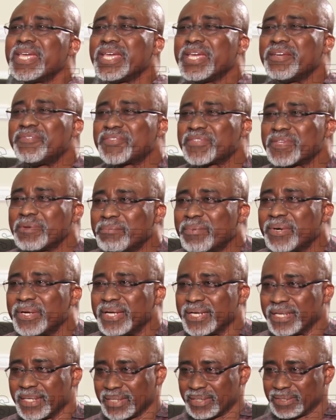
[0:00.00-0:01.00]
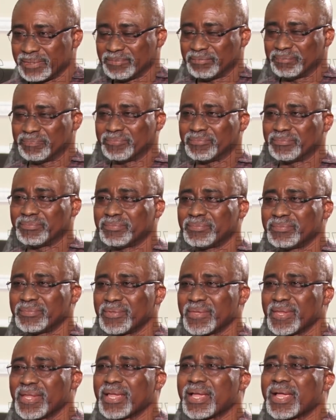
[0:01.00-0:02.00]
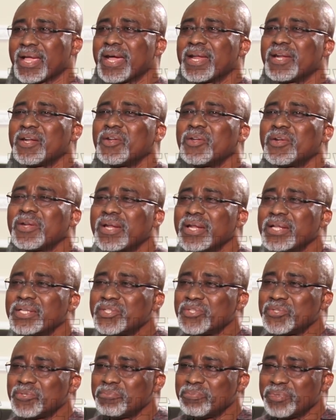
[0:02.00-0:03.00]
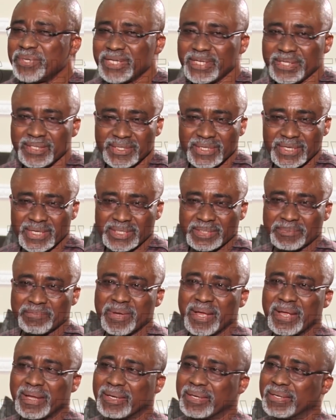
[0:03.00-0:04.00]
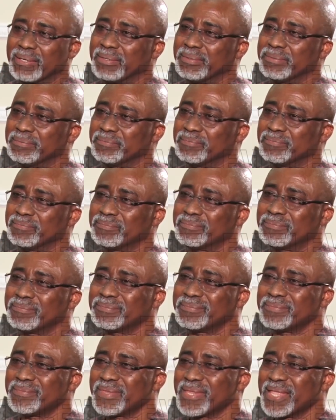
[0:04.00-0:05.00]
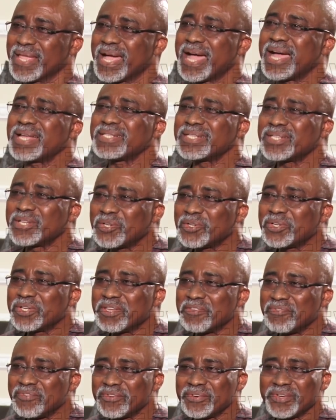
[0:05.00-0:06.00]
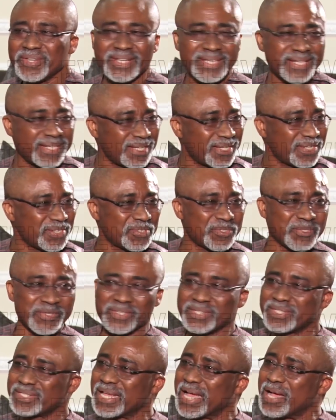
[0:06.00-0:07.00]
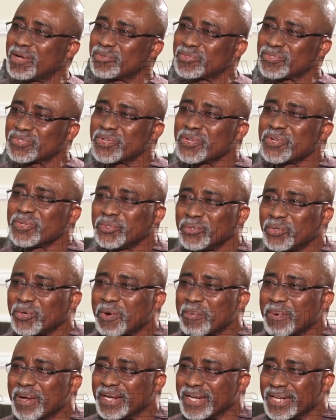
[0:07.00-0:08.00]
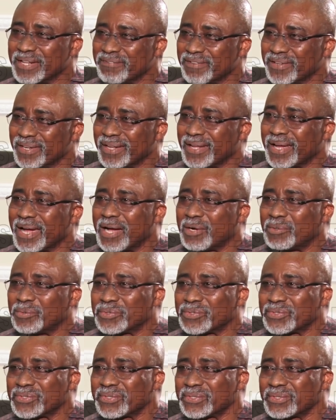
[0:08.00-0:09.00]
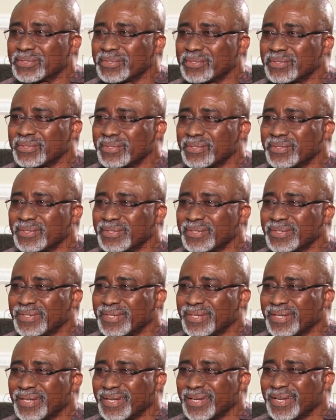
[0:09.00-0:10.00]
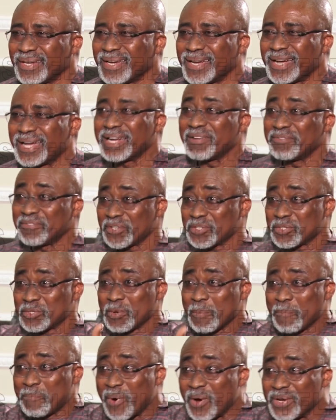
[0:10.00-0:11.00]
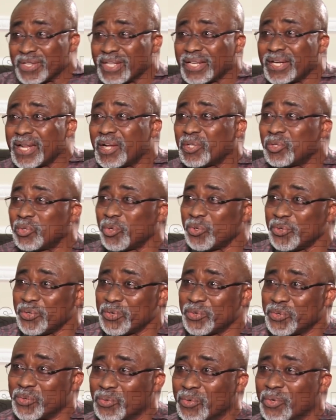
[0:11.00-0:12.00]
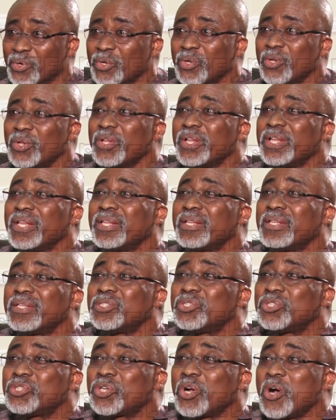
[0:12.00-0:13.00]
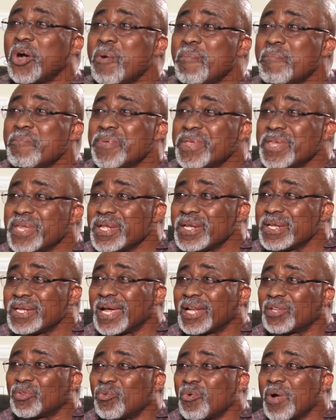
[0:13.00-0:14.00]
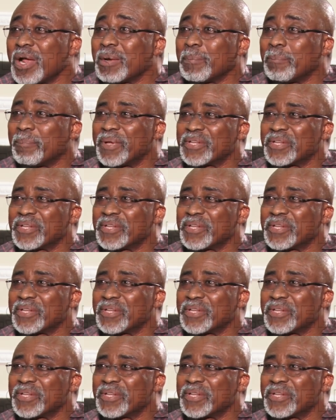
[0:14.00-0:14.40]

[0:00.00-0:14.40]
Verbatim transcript: If somebody cannot let you be his gate man, how is he going to give you the keys to his house to come and live in the house. And I've just pointed out to you, show me that one